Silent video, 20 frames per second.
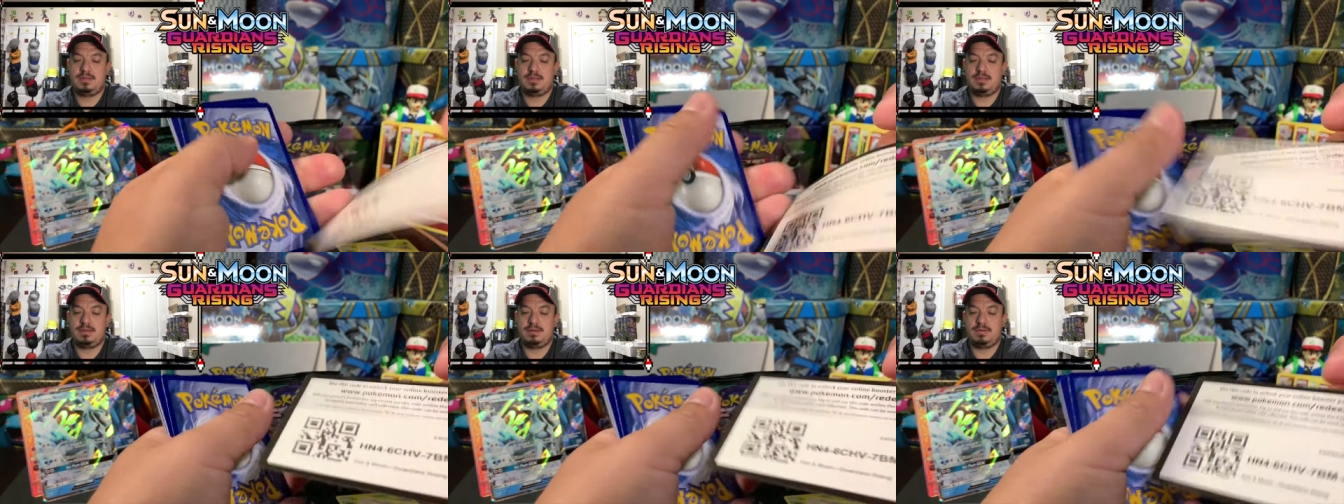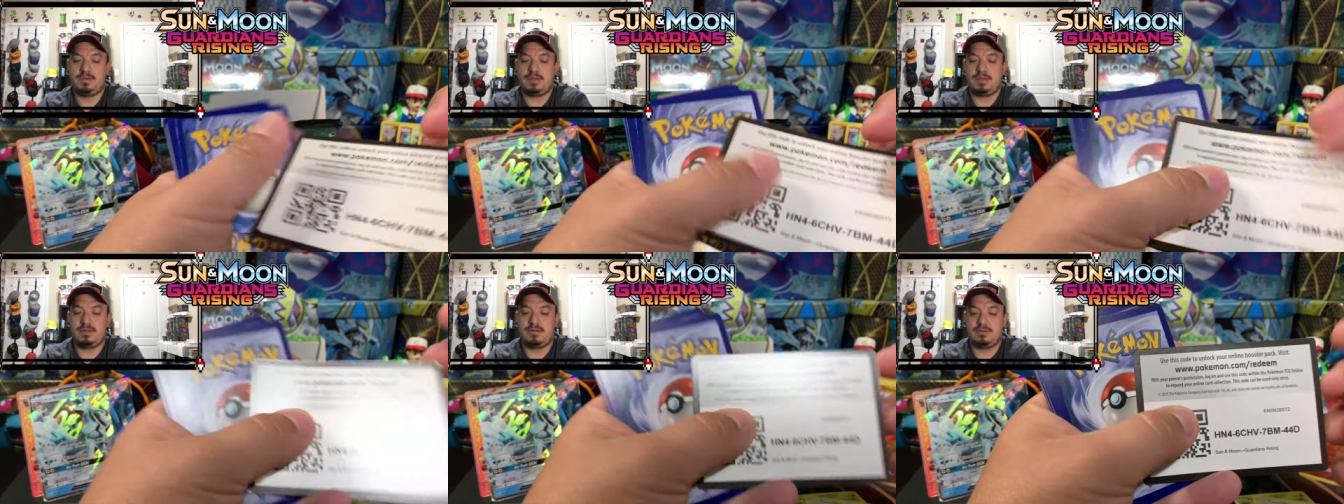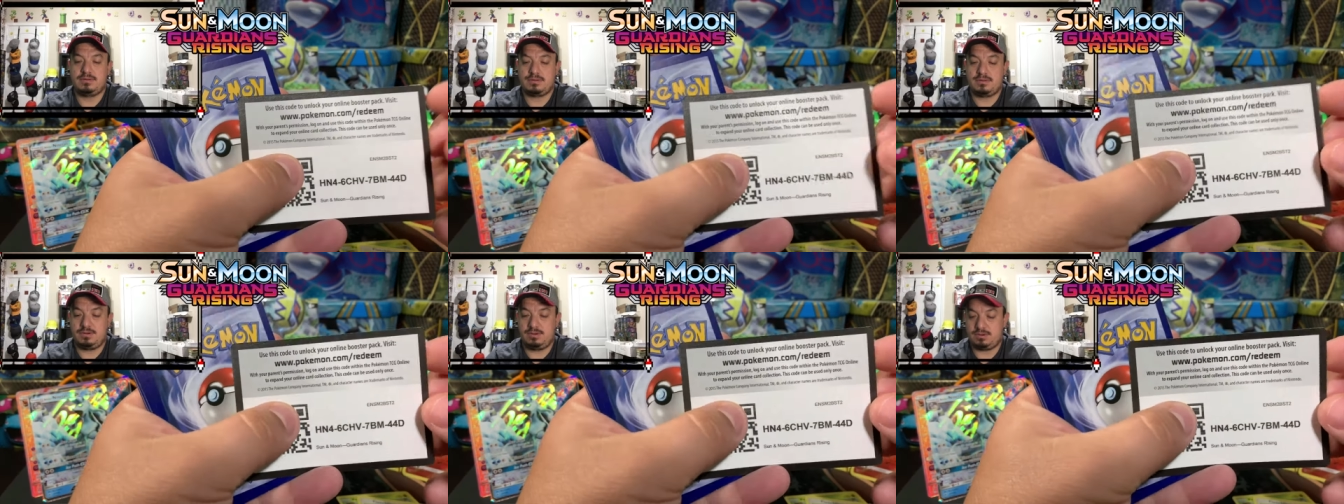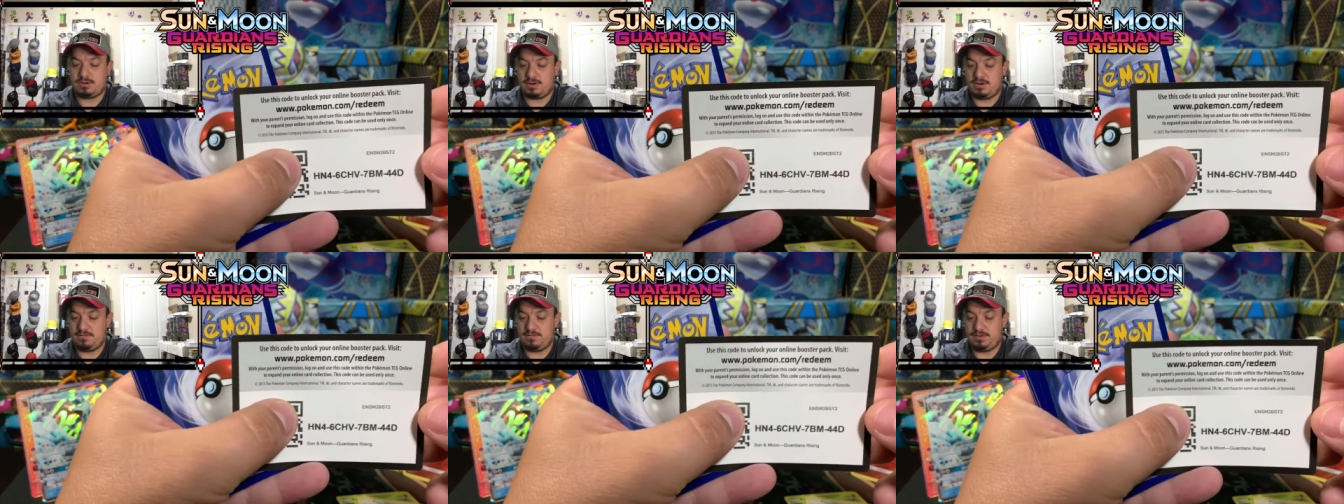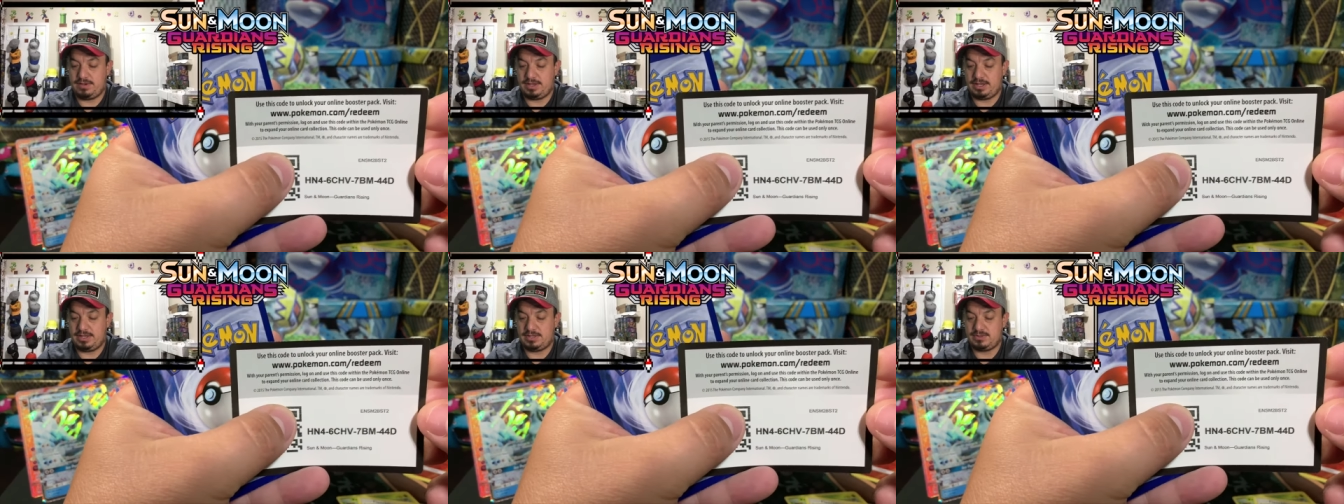Here we go. Code card
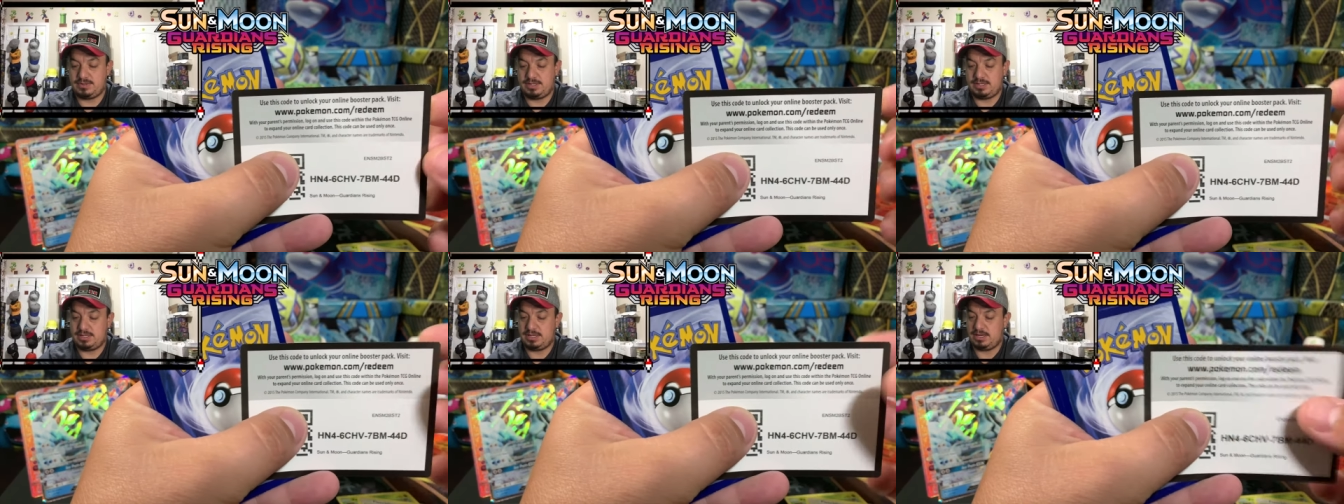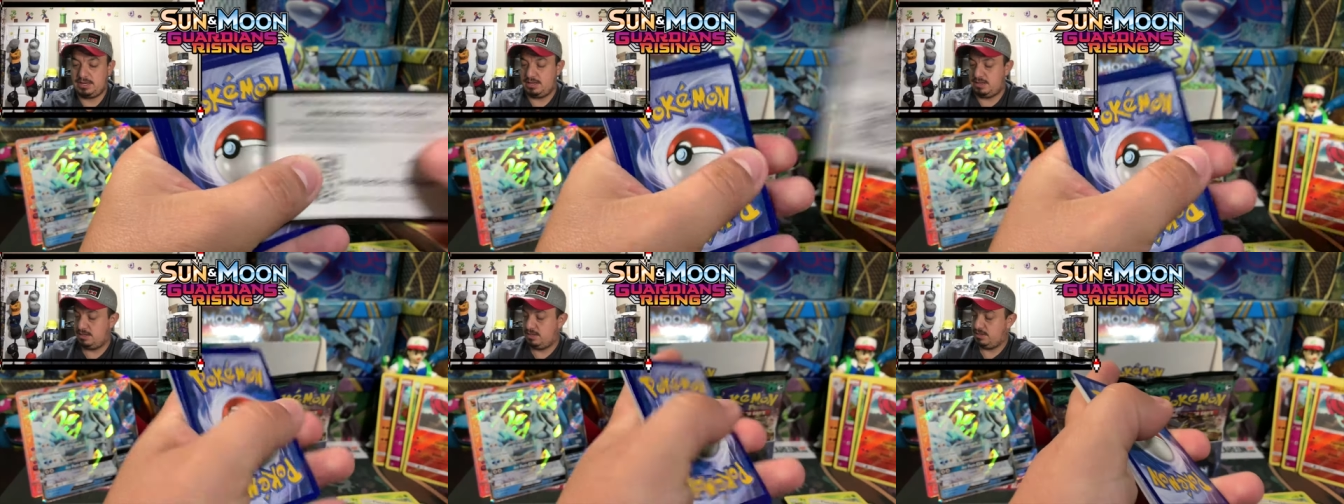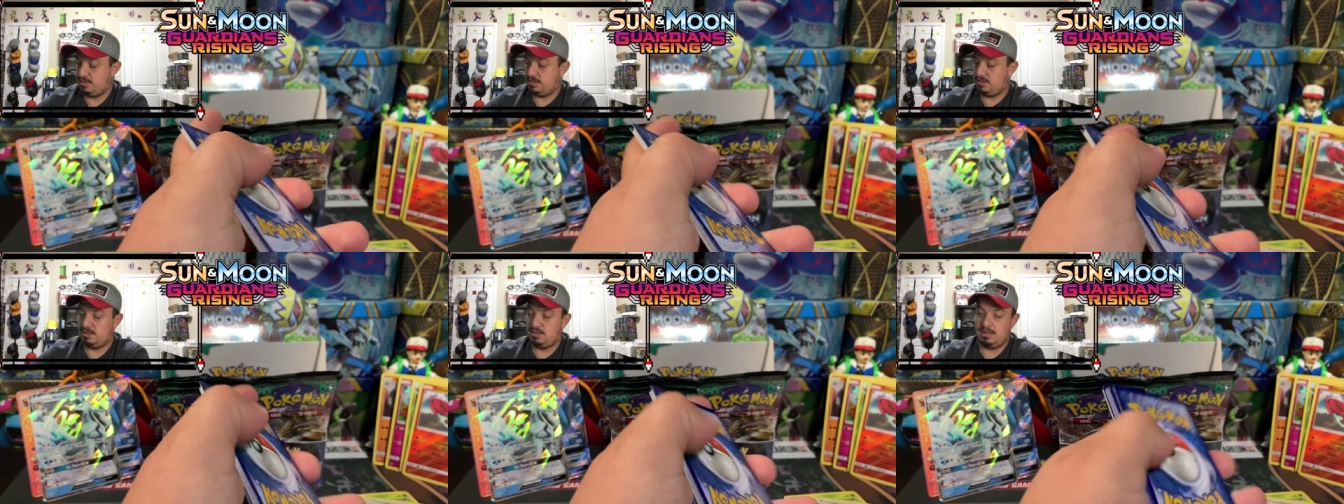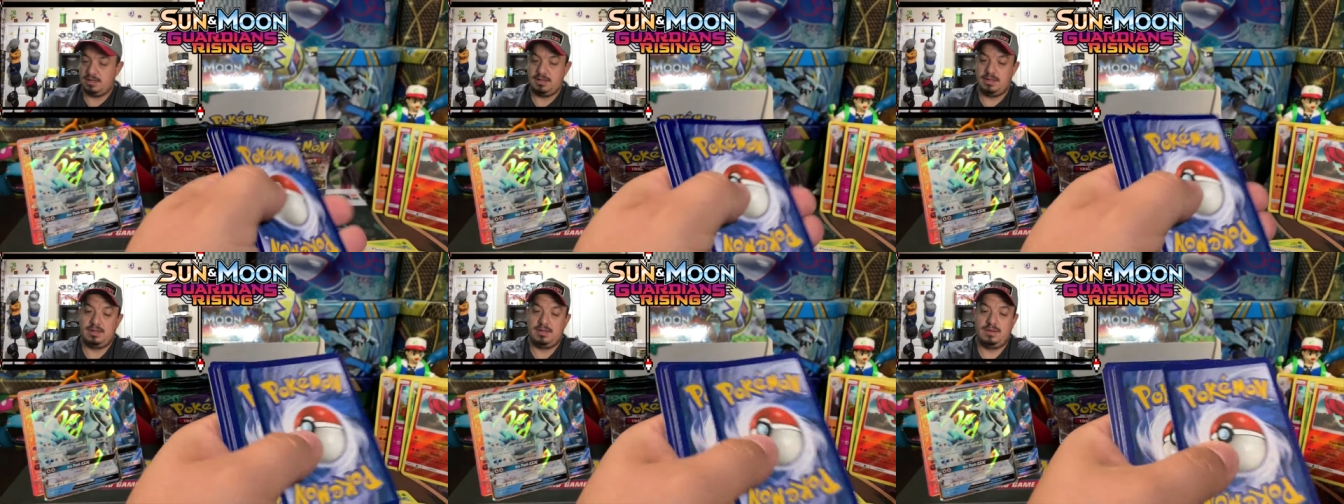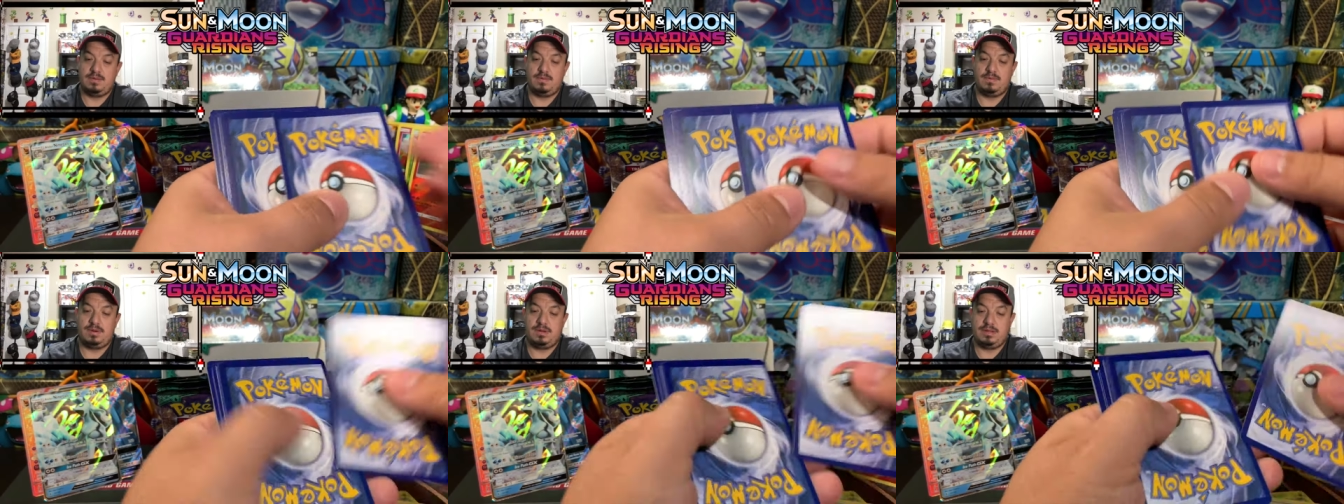for you guys right there.
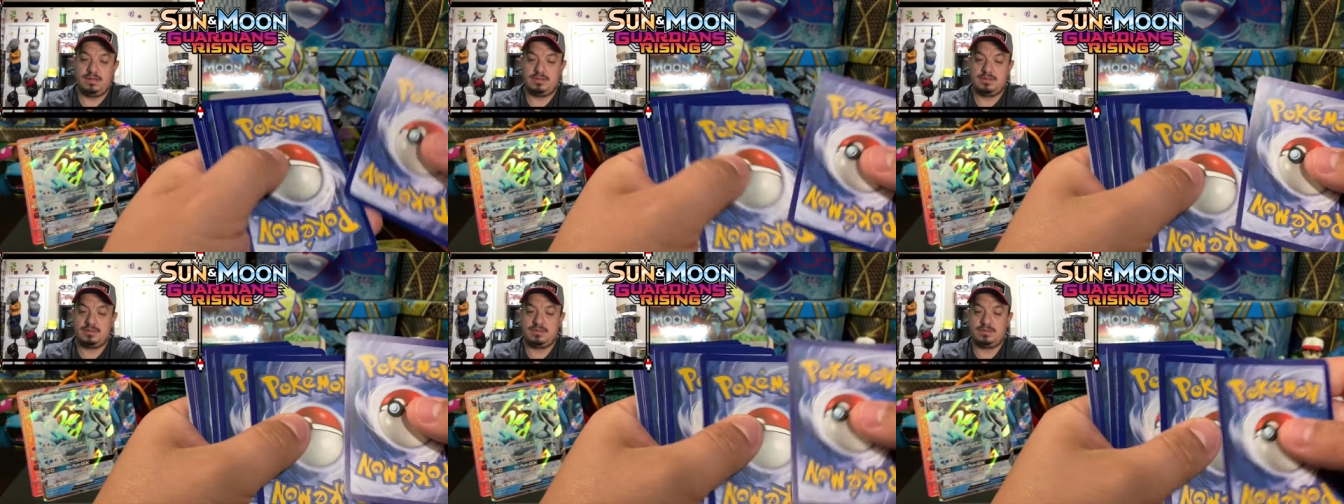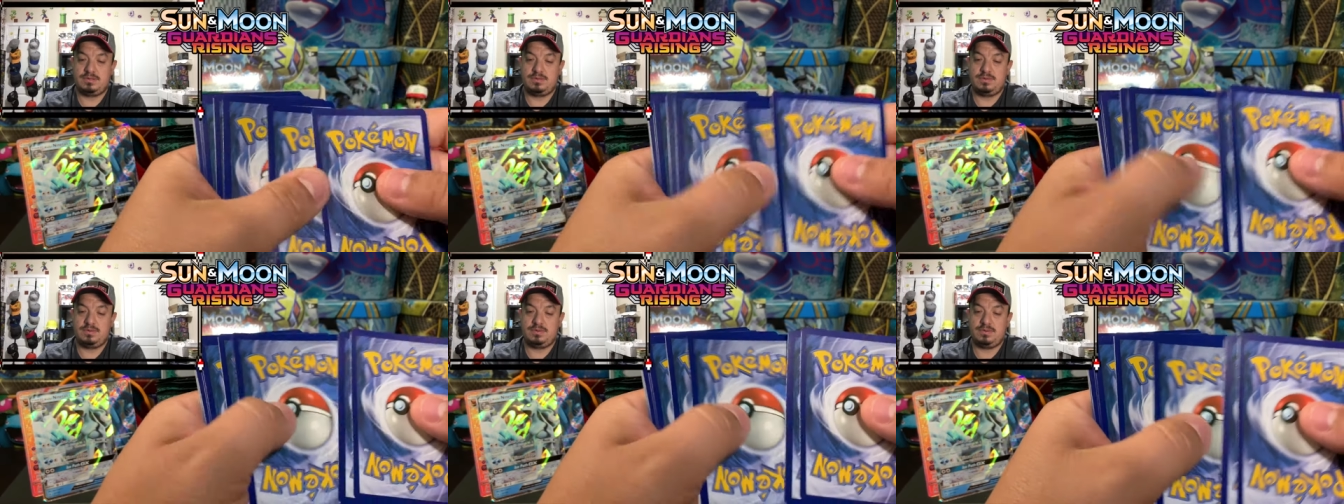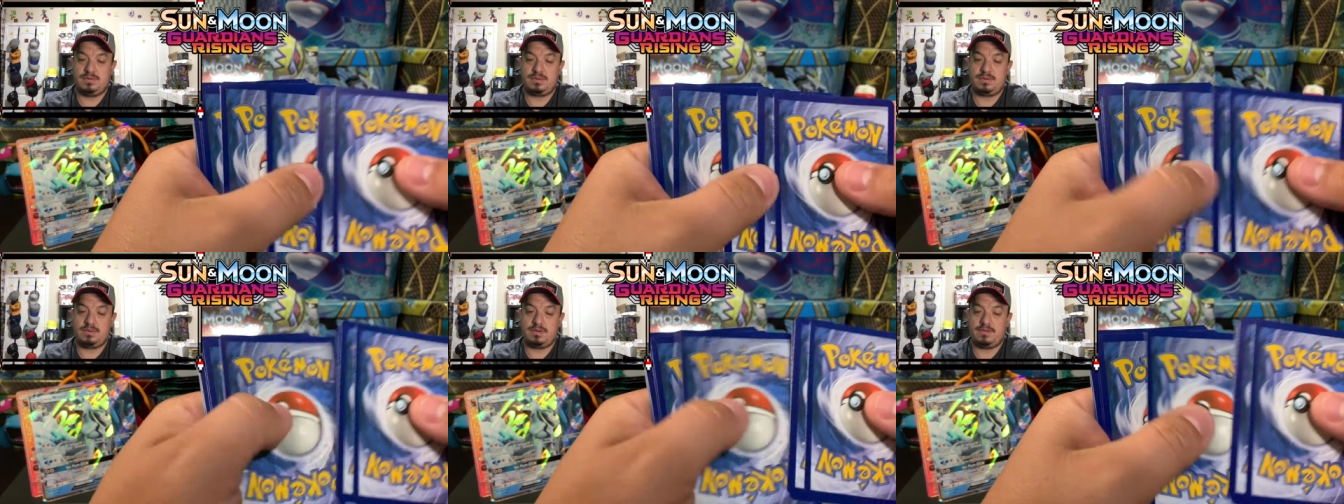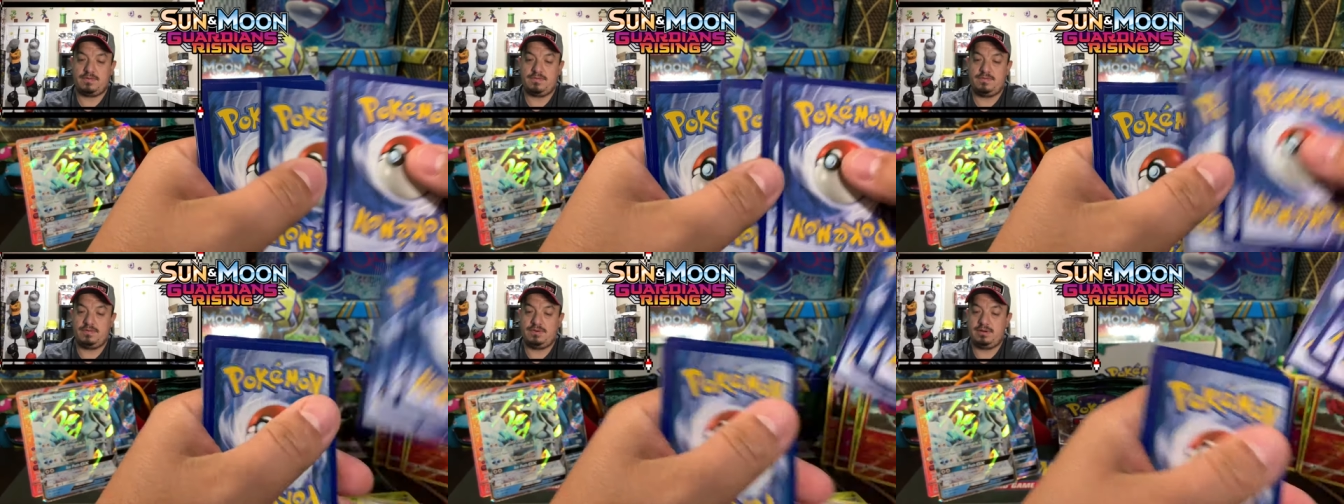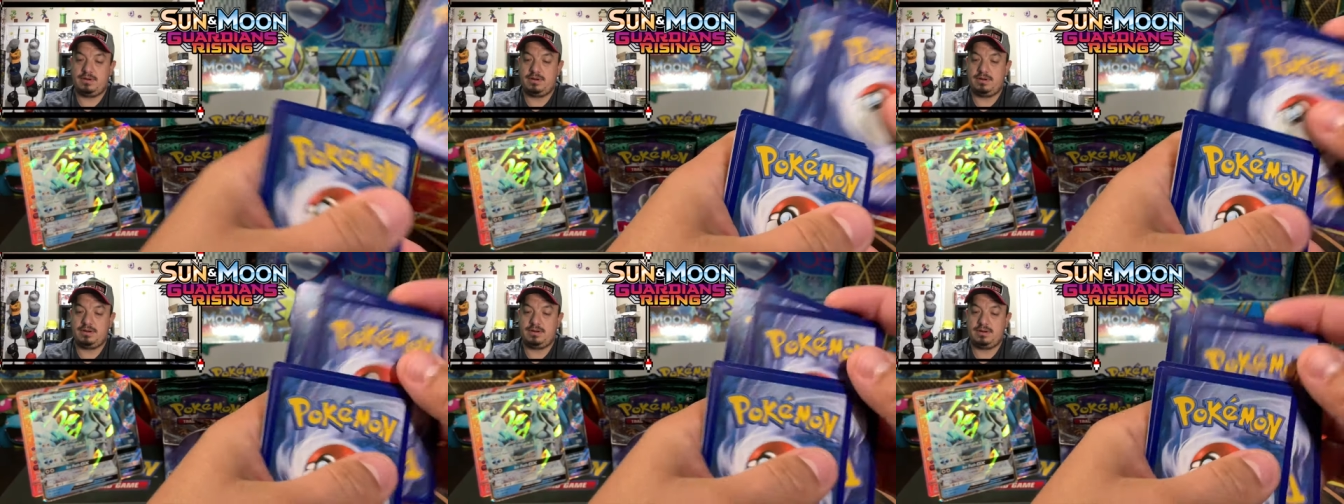One, two, three,
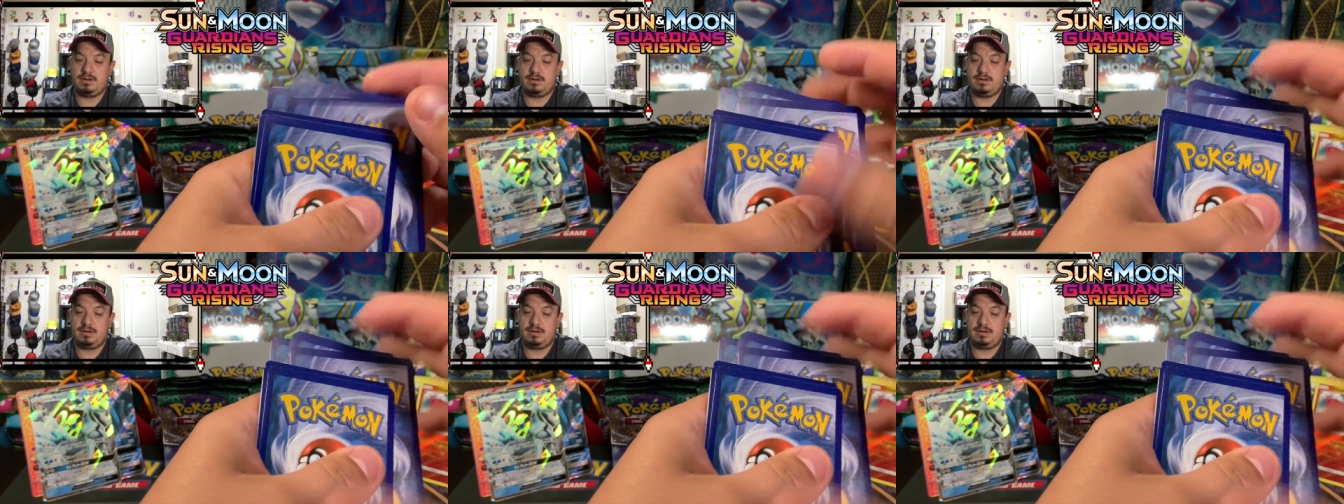four.